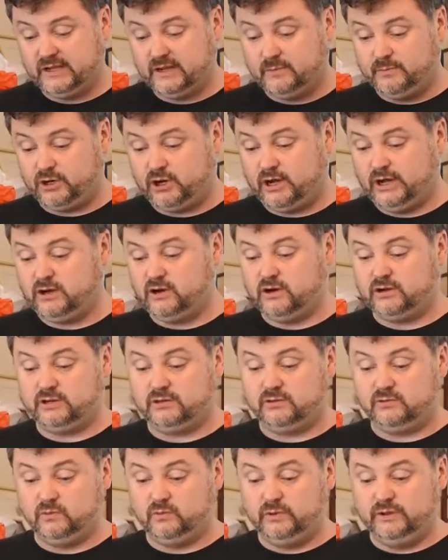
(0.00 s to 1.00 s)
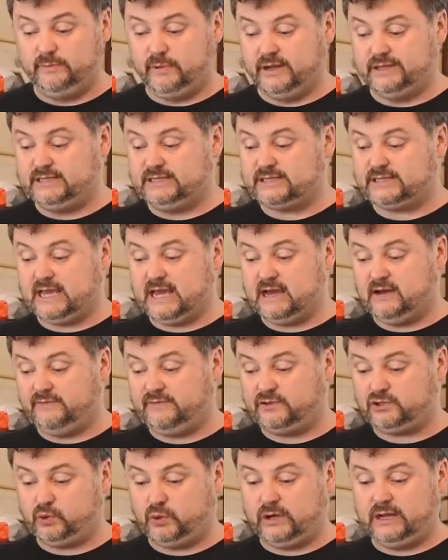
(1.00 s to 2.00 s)
but I got it with my discount
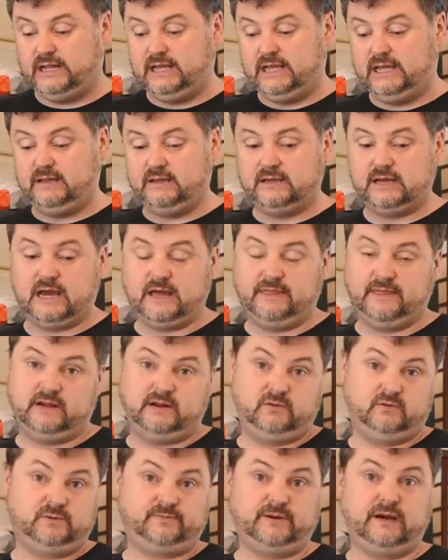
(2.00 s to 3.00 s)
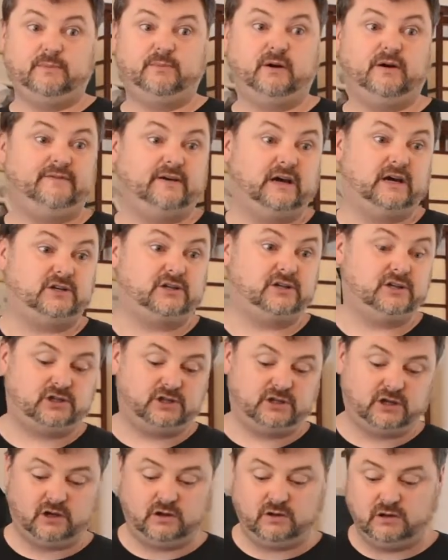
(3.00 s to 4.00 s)
for $20, and then it was paid by voucher,
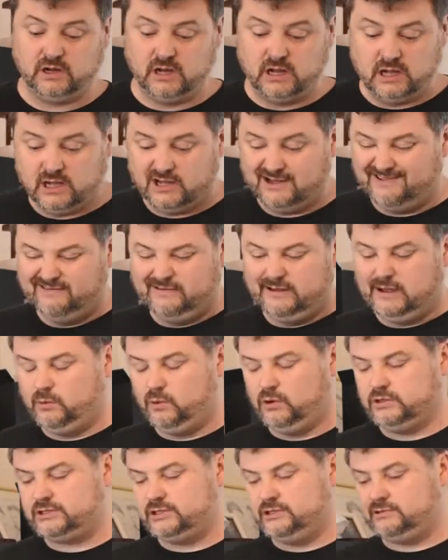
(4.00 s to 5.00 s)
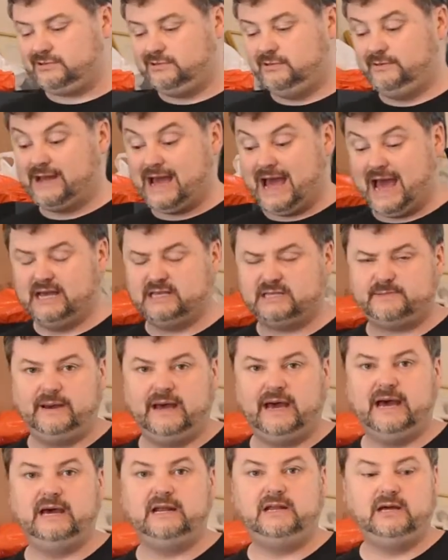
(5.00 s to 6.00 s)
so it wasn't as
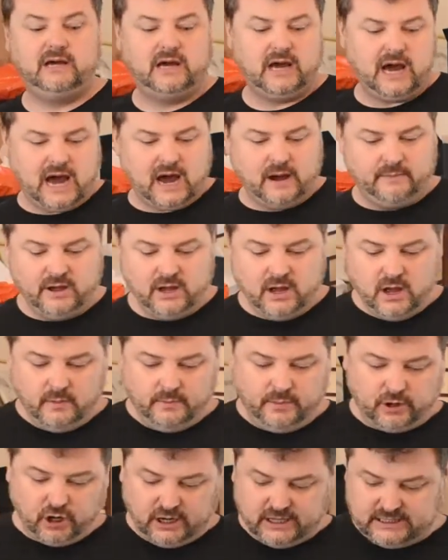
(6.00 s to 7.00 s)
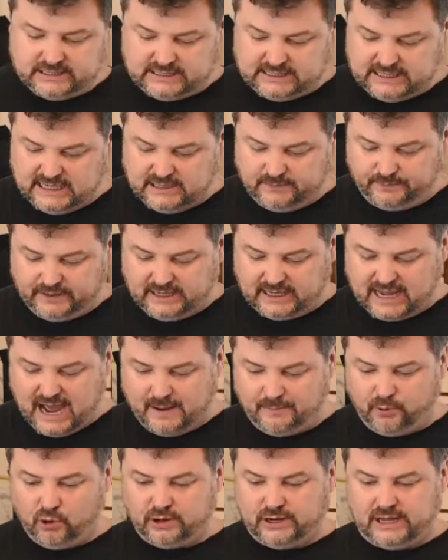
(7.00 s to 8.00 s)
bad. But I did pick
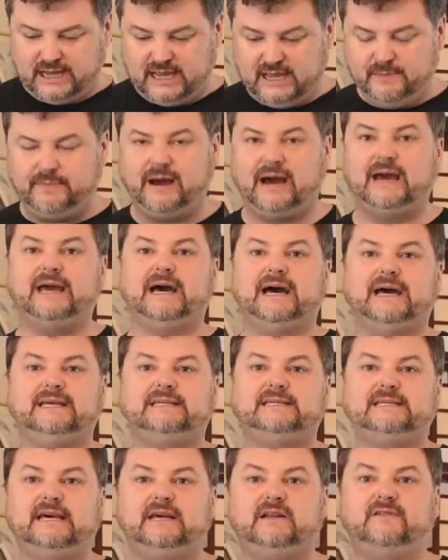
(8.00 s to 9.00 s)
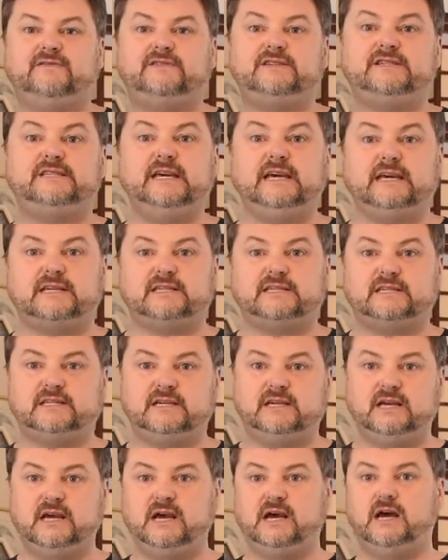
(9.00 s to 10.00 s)
up on eBay a set of 6
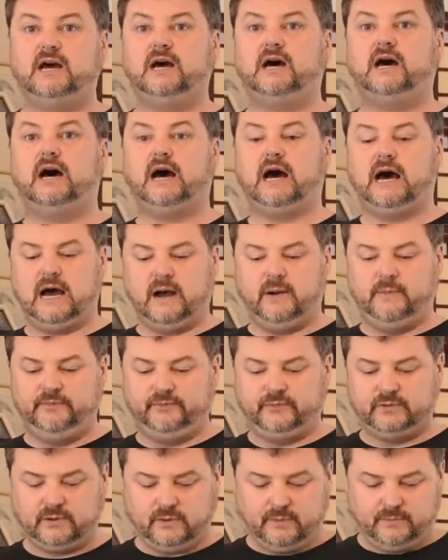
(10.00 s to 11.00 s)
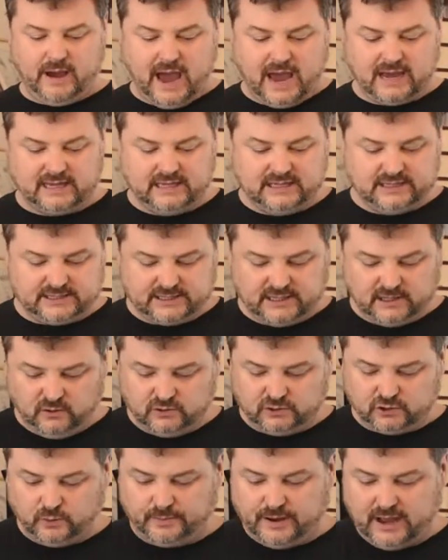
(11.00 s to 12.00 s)
packing
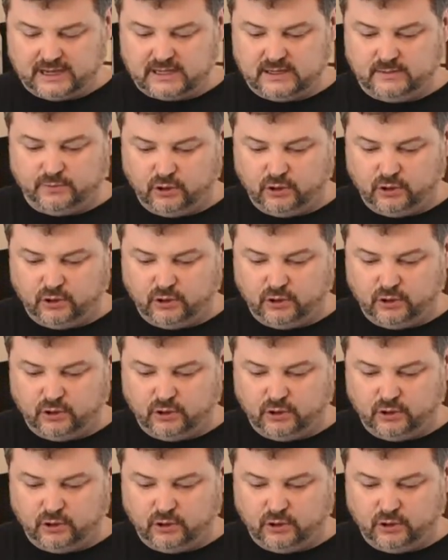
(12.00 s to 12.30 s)
cells or packing